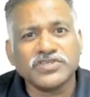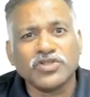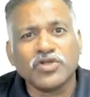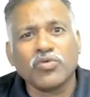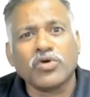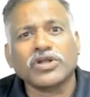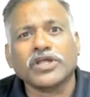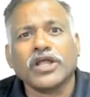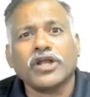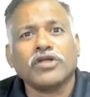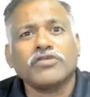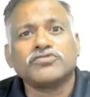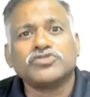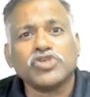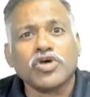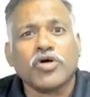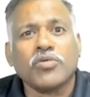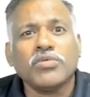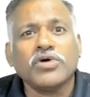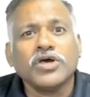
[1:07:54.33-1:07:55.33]
You know, what kind of
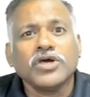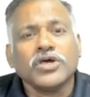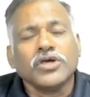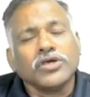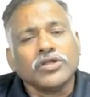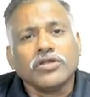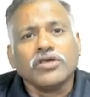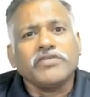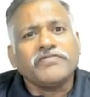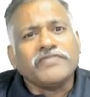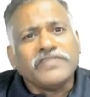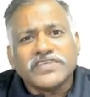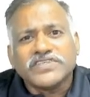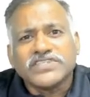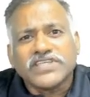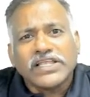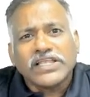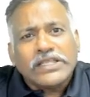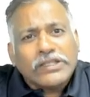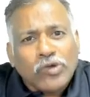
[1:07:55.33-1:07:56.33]
job? If he
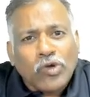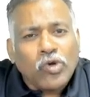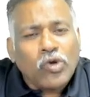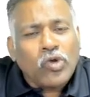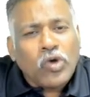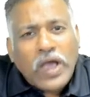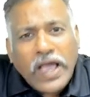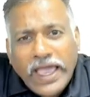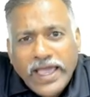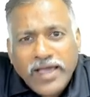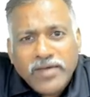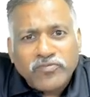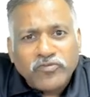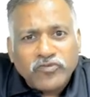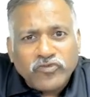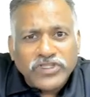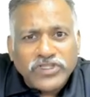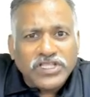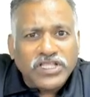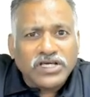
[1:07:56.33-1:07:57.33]
is telling, no, I
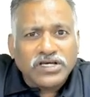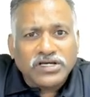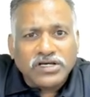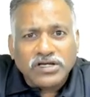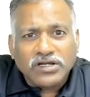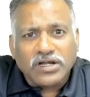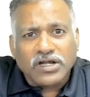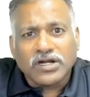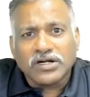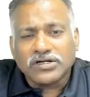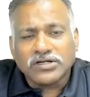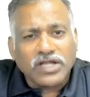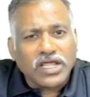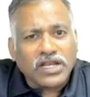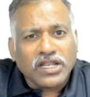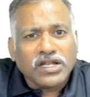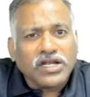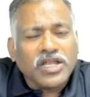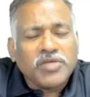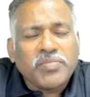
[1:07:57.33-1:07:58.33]
am with the
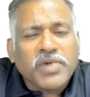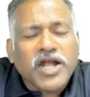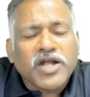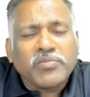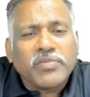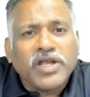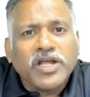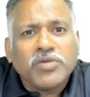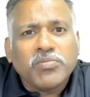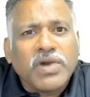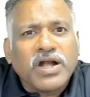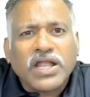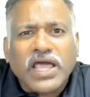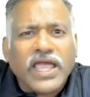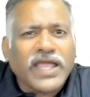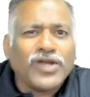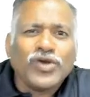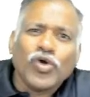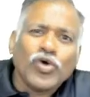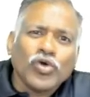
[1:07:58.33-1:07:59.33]
tunnel department, but
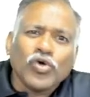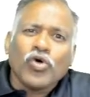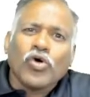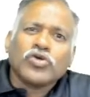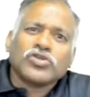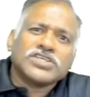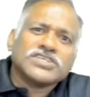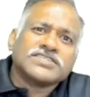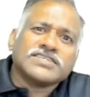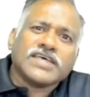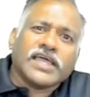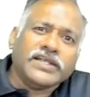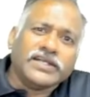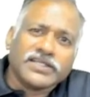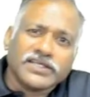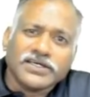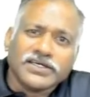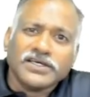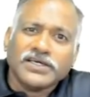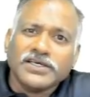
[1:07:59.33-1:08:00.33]
I don't go to the
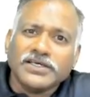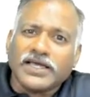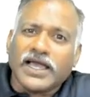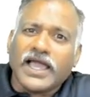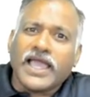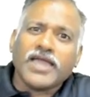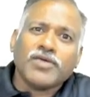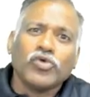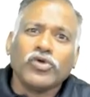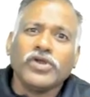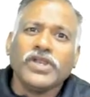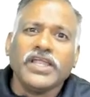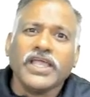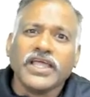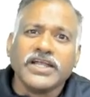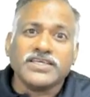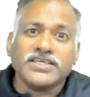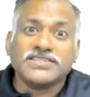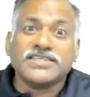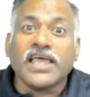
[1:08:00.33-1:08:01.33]
site. I am only
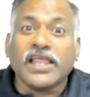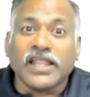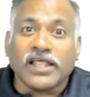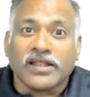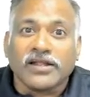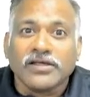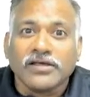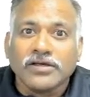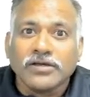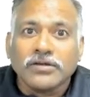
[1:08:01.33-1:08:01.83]
a designer.